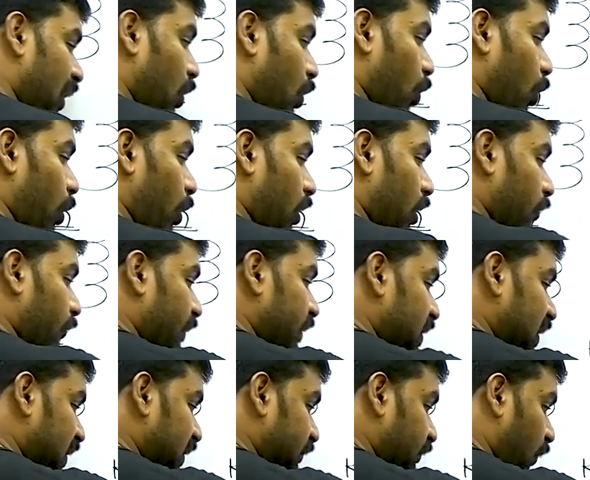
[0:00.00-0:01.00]
load
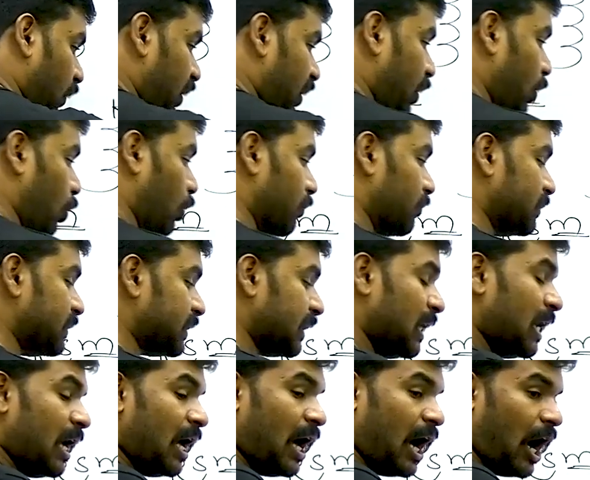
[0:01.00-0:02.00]
which is 40 ohms,
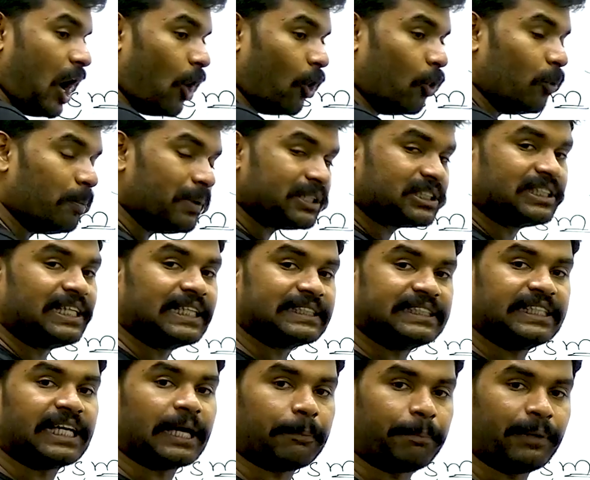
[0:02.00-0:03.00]
how much
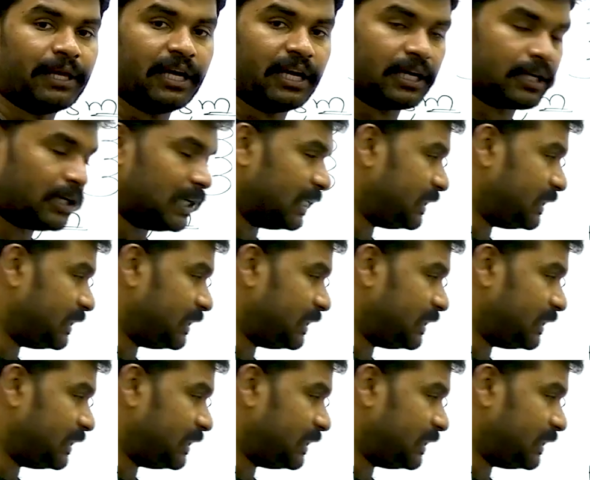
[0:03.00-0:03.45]
does it appear?